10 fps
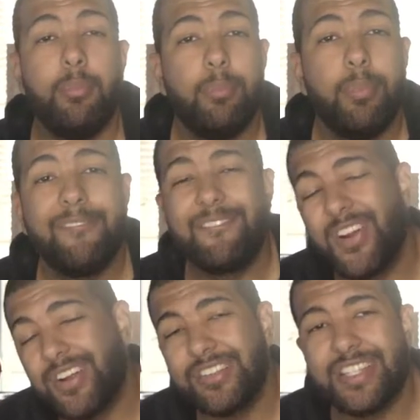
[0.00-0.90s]
But
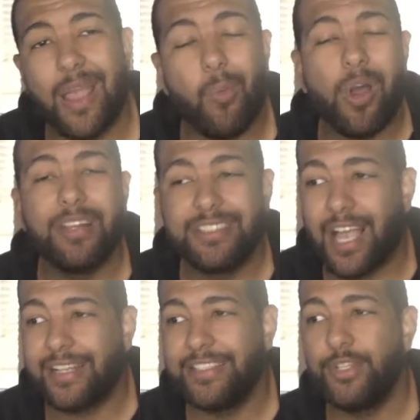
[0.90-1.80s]
first, I want to
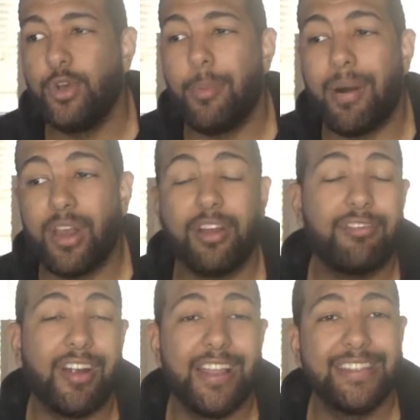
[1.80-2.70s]
talk to you about our
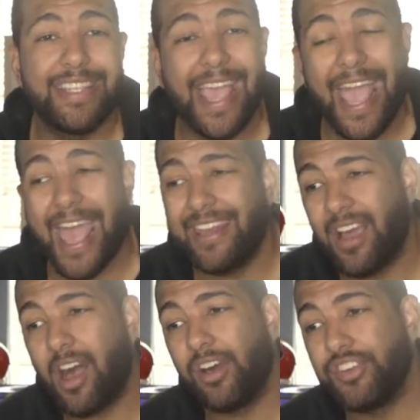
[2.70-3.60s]
friends at
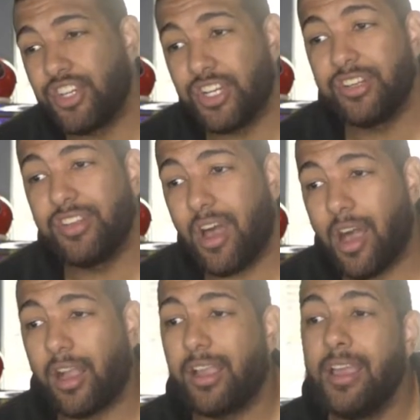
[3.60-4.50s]

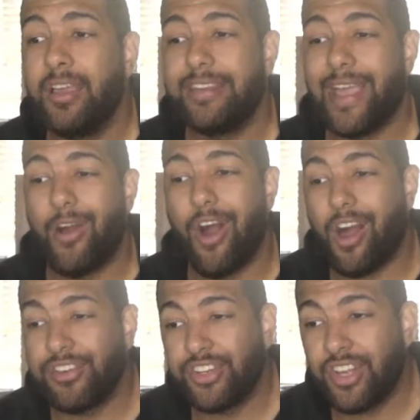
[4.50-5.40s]
Underdog. Now,
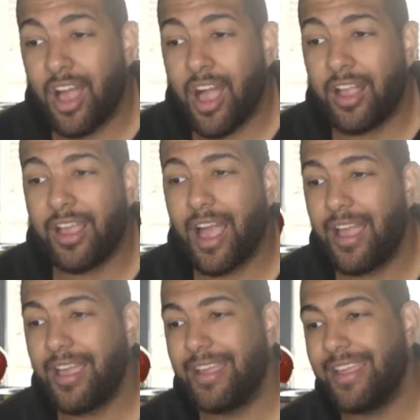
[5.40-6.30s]
Underdog
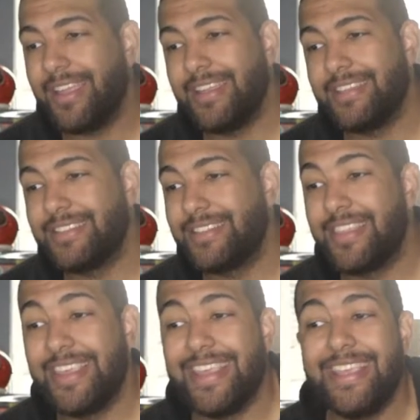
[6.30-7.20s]
is
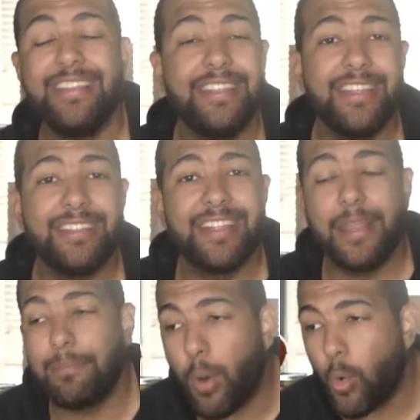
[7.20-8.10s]
the easiest
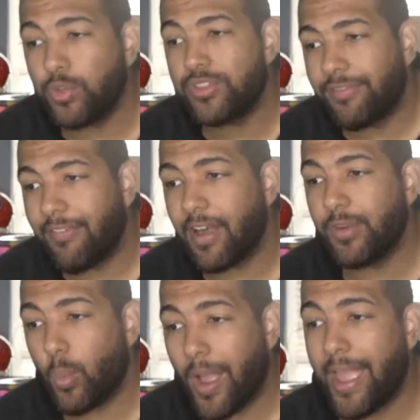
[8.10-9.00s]
and most
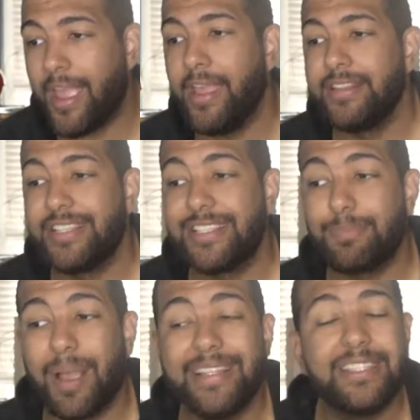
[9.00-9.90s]
fun way to
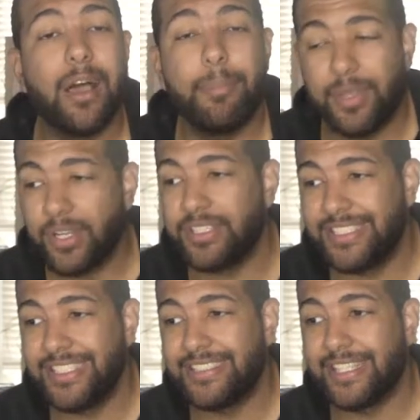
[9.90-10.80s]
spice up your
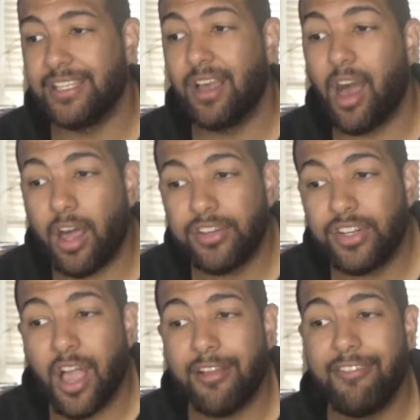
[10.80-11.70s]
season.
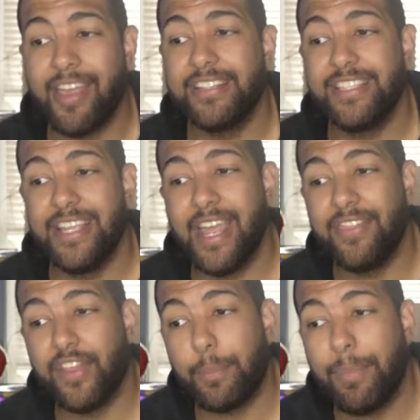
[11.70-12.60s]
Underdog Fantasy
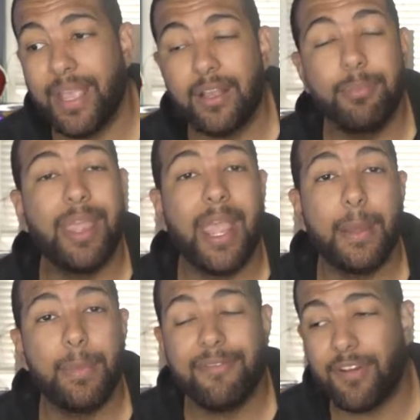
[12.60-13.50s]
and their Pick'em
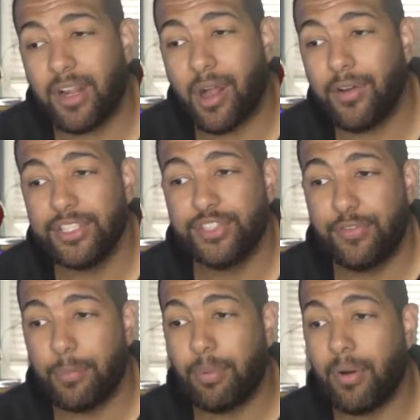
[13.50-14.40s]
game for college
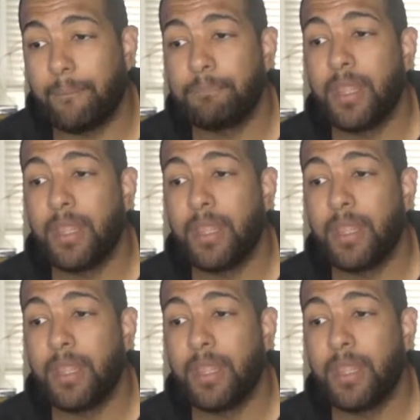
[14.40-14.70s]
football.